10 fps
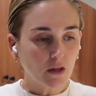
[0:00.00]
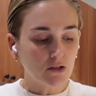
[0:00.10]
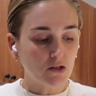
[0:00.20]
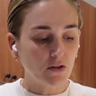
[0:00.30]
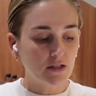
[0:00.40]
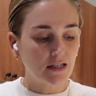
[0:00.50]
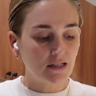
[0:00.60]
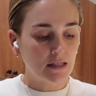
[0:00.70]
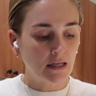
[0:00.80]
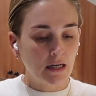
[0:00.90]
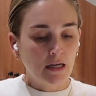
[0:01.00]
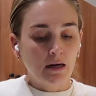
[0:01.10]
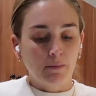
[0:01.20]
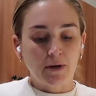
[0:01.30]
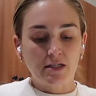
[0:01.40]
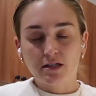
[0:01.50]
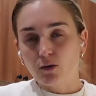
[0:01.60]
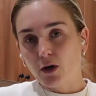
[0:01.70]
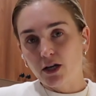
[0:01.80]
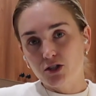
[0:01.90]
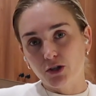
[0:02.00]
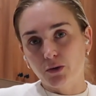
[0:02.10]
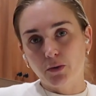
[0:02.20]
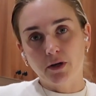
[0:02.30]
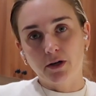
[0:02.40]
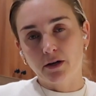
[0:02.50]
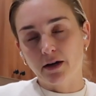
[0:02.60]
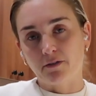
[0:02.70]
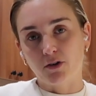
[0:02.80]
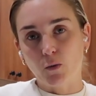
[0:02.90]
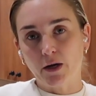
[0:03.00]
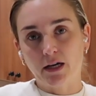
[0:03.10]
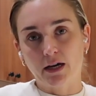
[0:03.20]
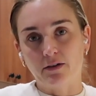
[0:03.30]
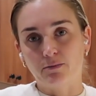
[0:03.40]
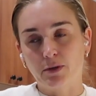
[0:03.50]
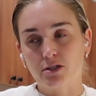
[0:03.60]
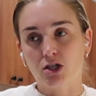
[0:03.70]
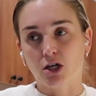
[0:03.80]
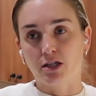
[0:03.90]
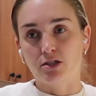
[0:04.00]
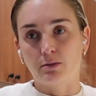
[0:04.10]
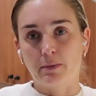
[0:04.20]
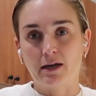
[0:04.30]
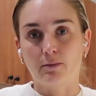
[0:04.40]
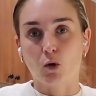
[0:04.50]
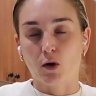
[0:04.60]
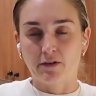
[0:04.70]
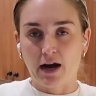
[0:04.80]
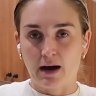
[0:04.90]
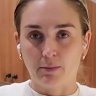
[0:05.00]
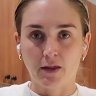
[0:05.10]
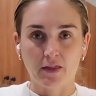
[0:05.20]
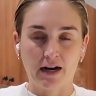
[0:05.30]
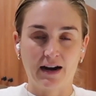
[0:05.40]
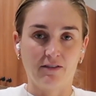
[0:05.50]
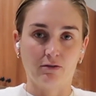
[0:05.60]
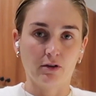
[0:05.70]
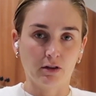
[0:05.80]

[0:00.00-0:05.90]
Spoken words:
So this is basically what I do every week. I've been starting to make it more of a habit than I have